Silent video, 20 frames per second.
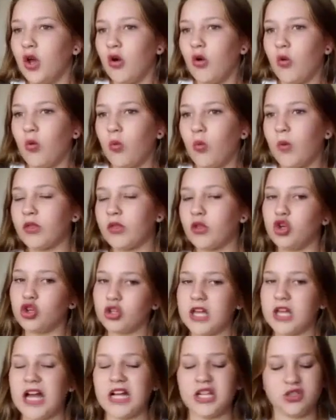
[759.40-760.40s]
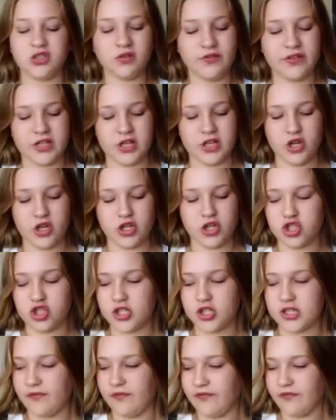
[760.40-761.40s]
with uncasual videos, it just
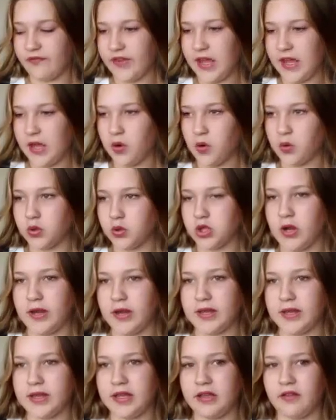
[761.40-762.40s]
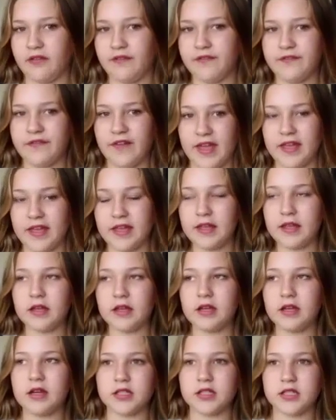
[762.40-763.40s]
feels like it's fake
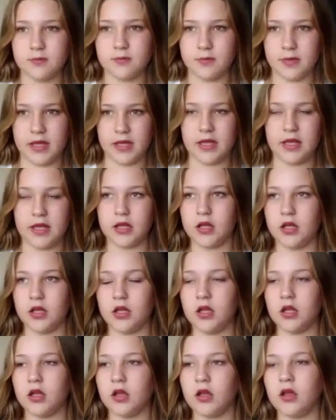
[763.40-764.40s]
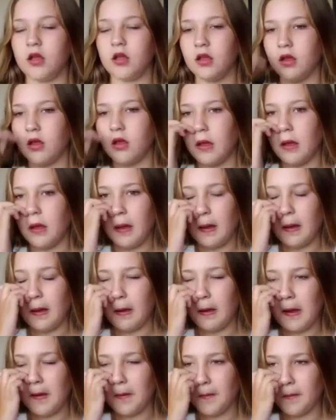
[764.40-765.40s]
to me.
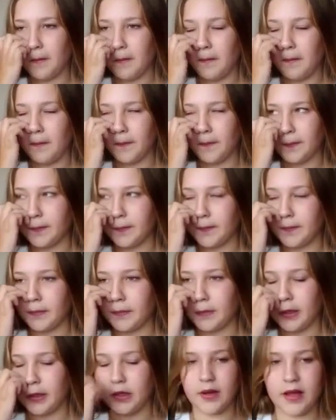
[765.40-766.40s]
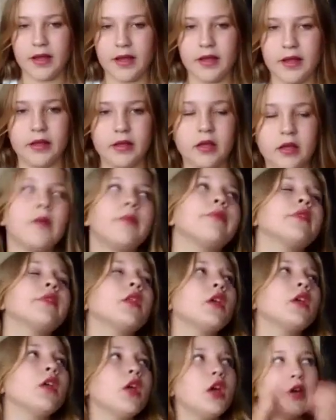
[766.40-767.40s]
Um, anyway,
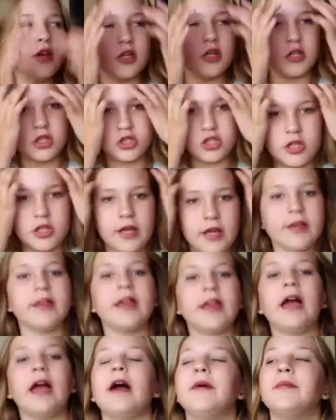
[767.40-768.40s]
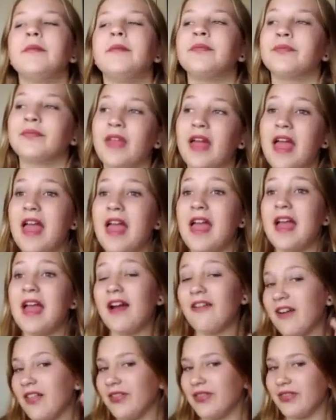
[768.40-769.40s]
because you're like, yeah, I've
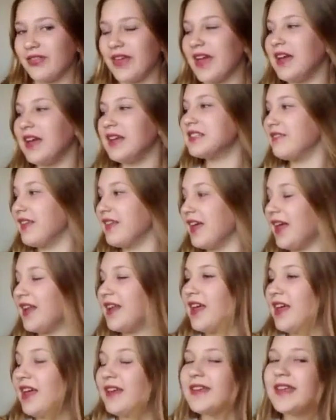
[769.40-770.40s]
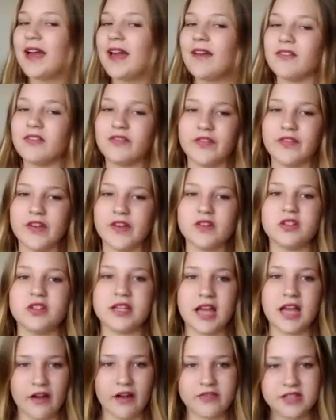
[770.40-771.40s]
got this, and then, yeah, it feels like you
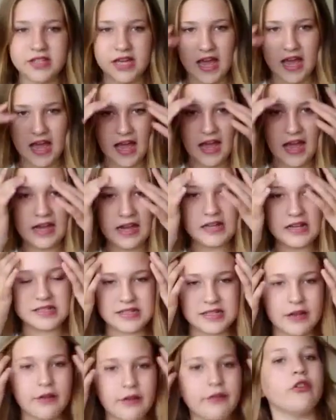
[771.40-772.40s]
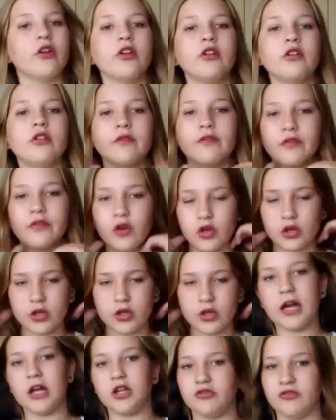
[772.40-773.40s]
have to act different for in
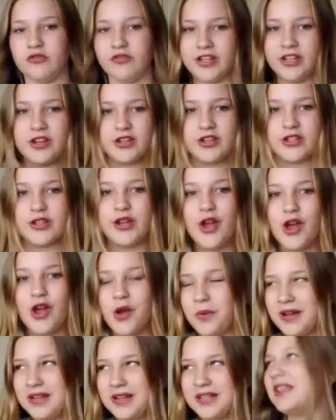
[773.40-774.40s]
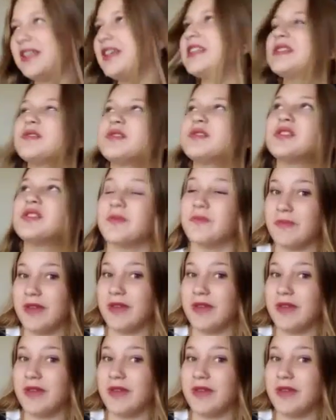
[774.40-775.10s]
casual videos. Whereas this is just me,